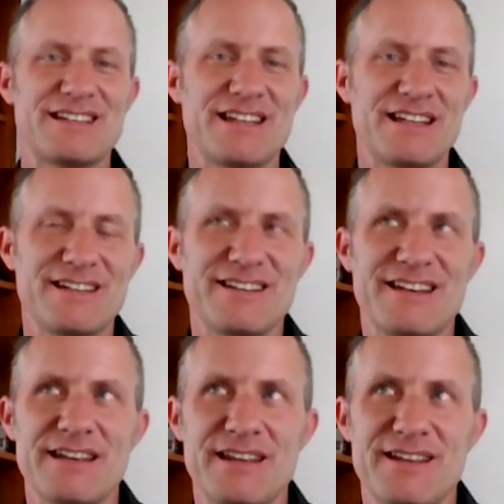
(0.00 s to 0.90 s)
you
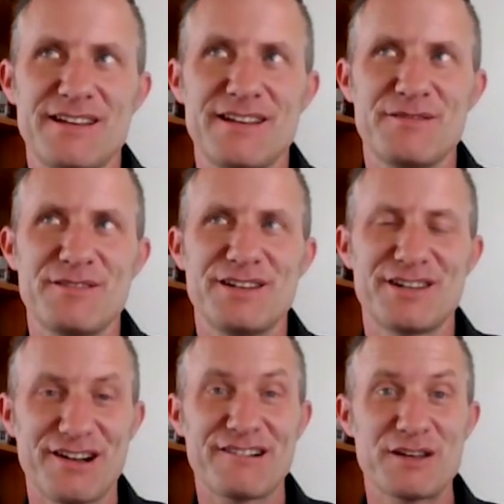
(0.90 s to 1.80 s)

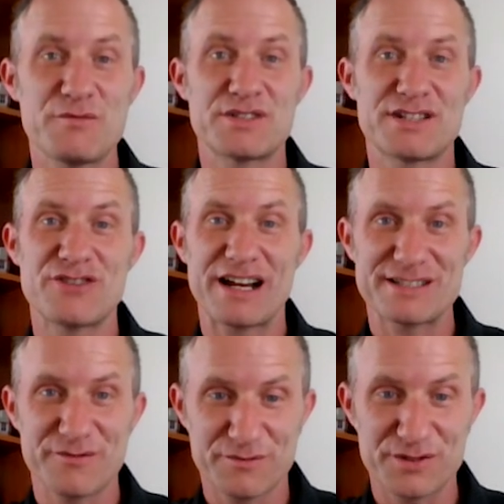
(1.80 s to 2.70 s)
could argue it was
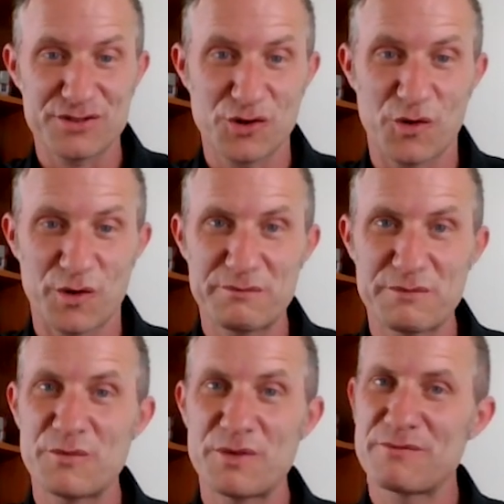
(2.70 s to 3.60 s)
detracting from the story,
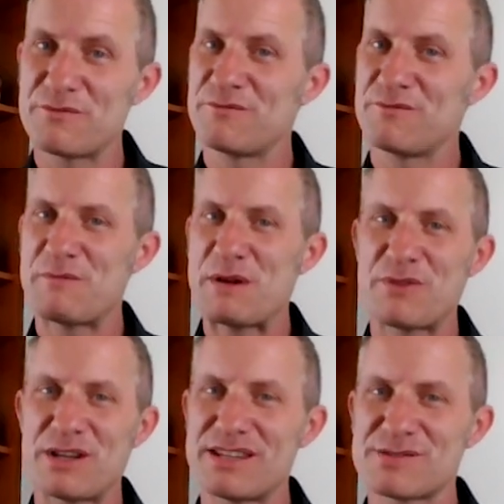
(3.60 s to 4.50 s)
but we
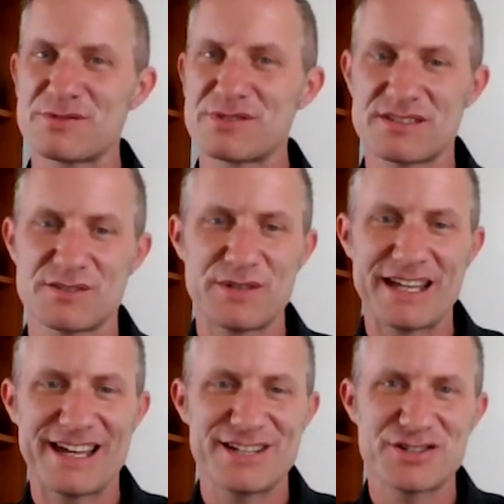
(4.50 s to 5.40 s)
remember this was to
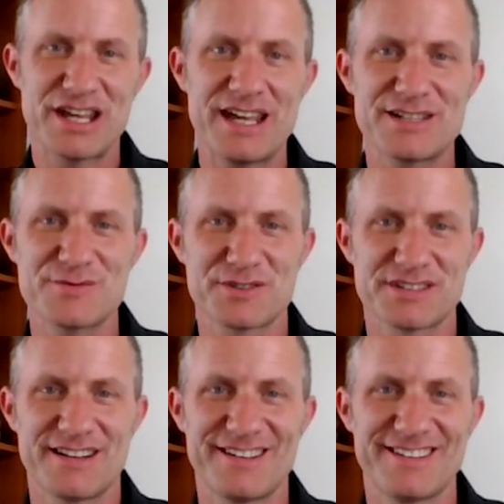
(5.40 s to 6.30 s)
engage kids,
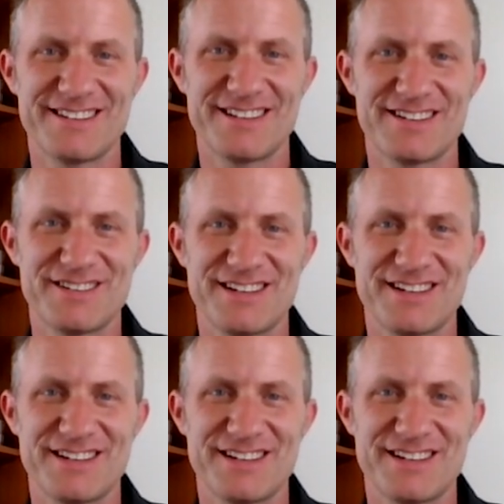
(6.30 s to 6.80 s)
wasn't it? And